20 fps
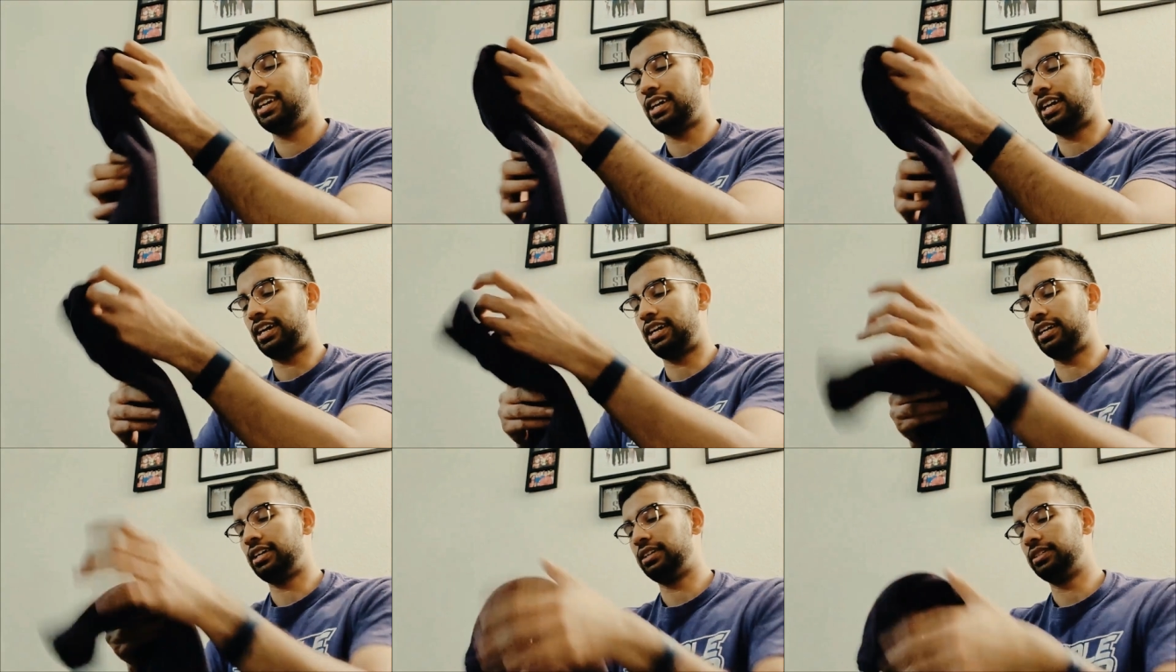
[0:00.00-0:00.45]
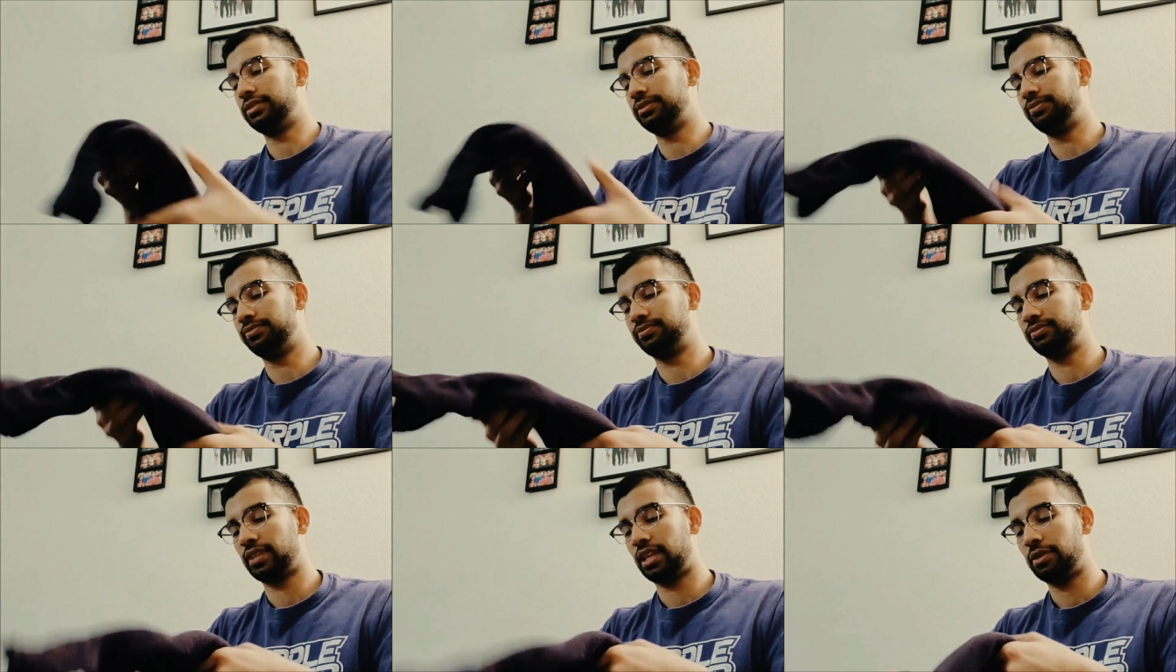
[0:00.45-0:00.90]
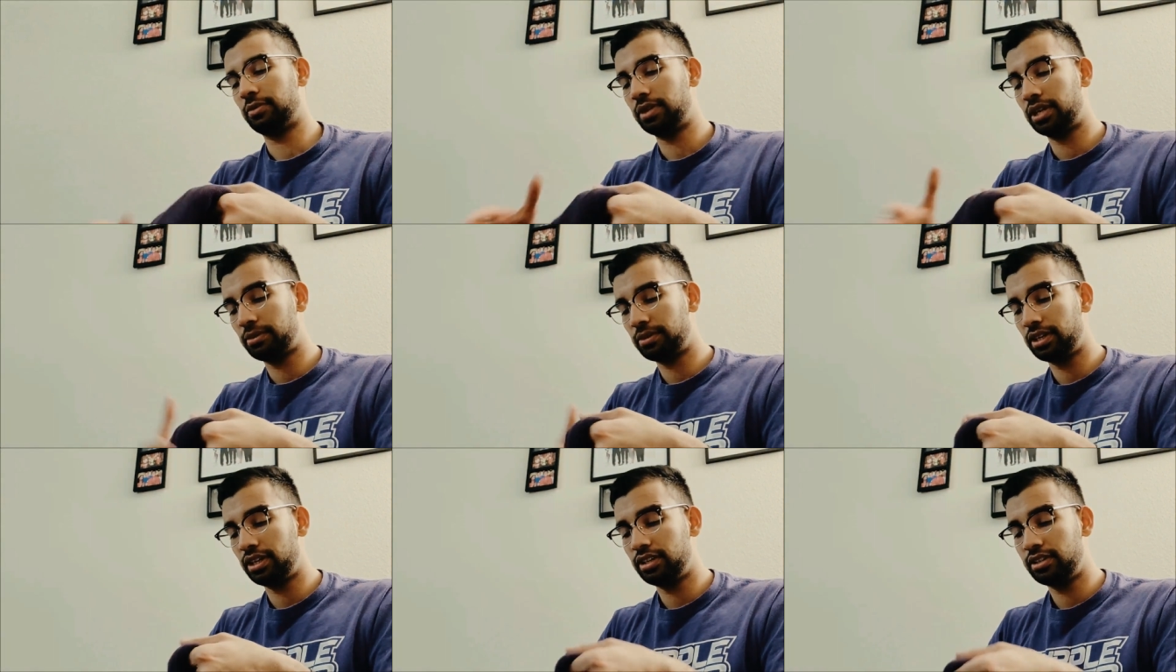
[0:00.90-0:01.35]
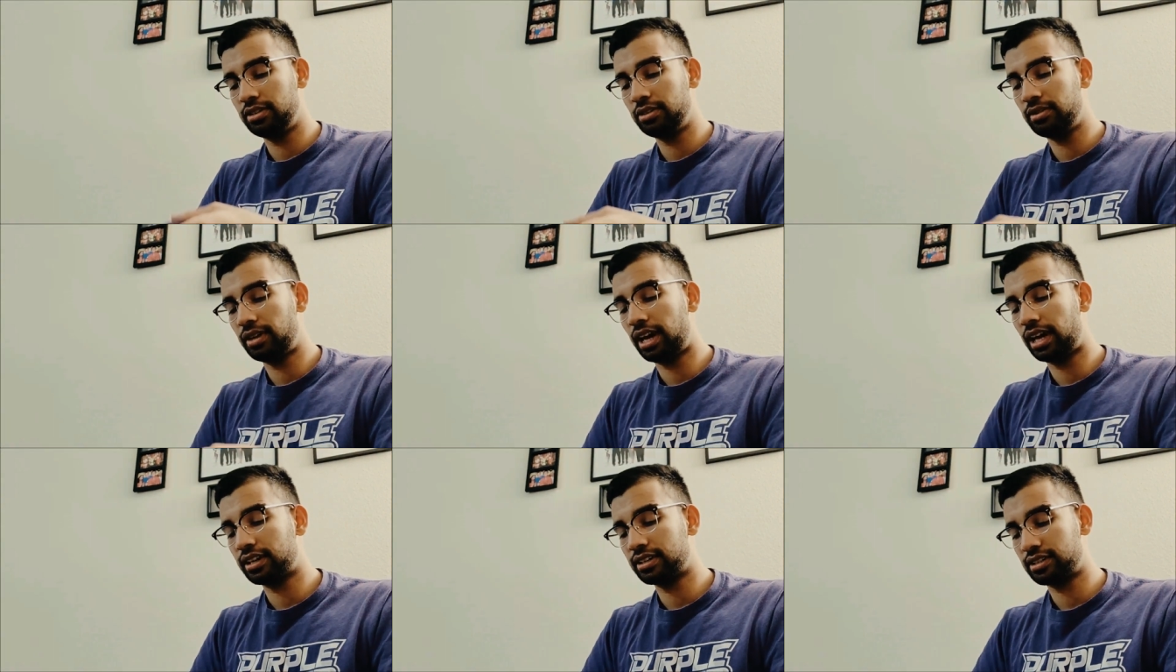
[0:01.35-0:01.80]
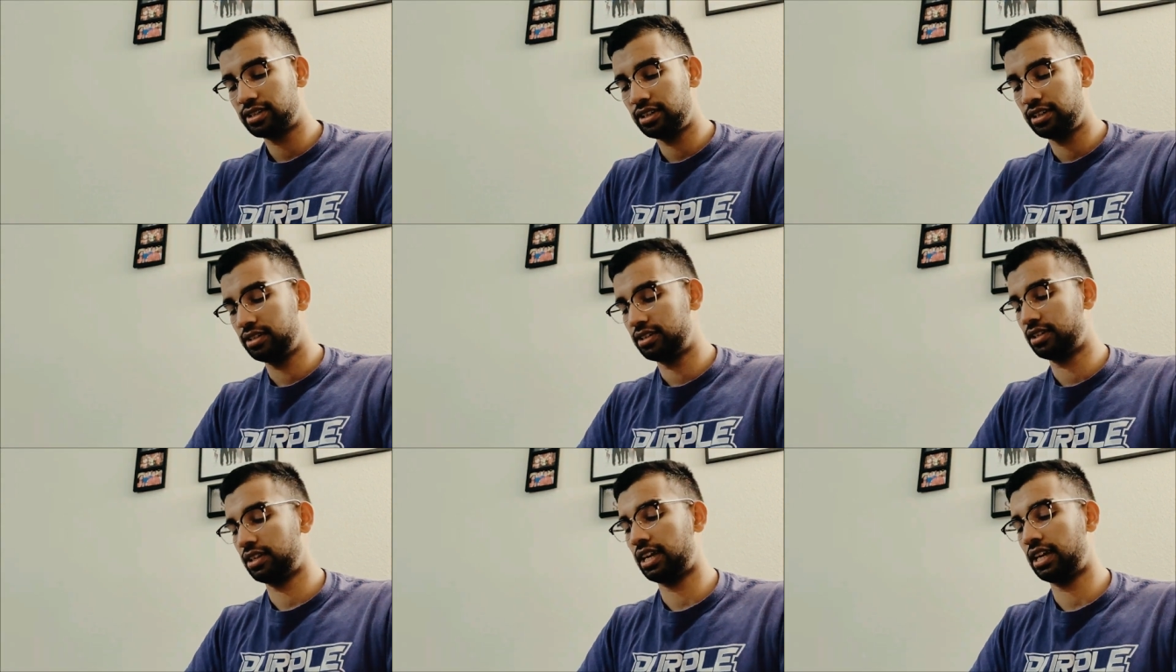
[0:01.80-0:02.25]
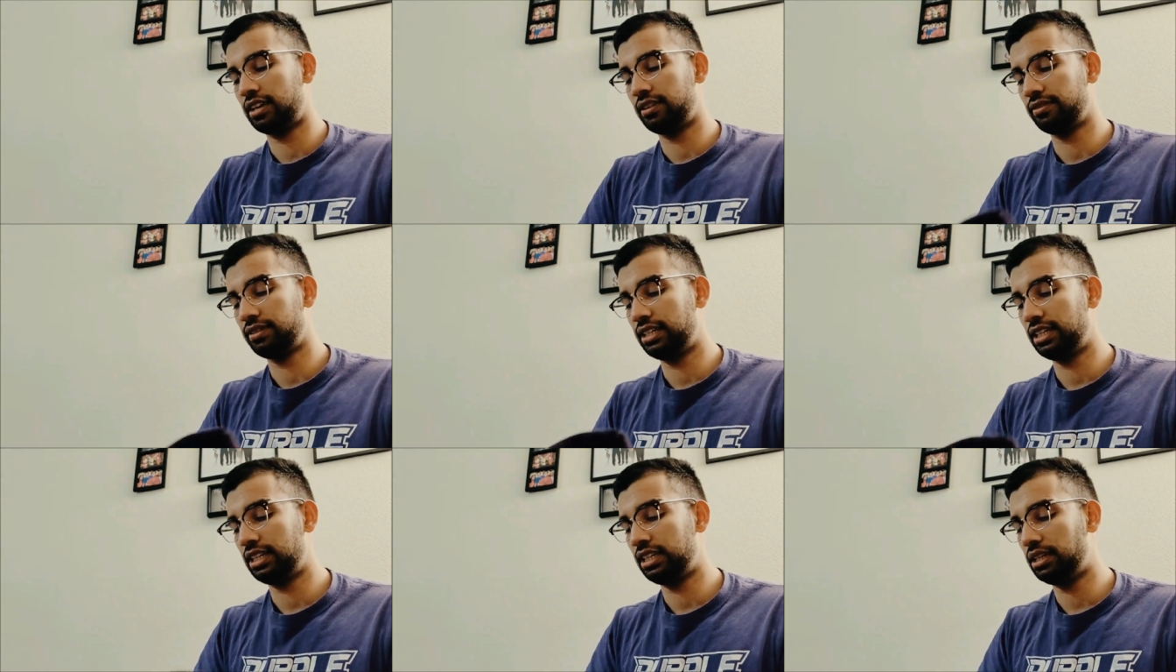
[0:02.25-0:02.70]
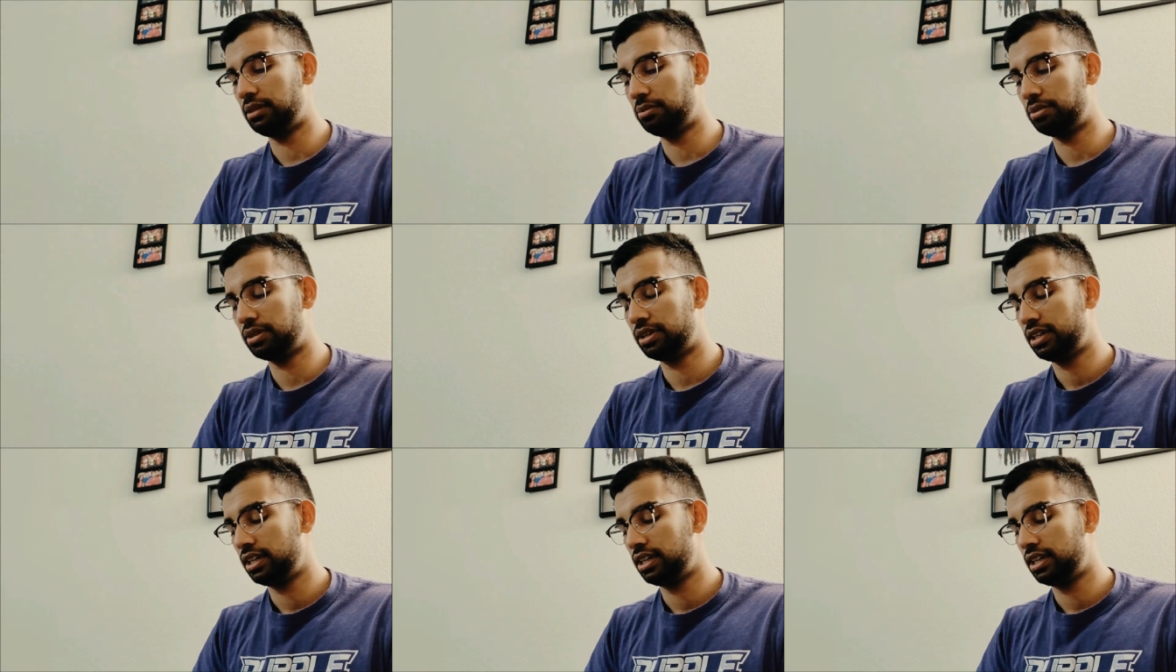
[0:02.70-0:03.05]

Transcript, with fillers: Um, and what I'm going to do actually to kind of keep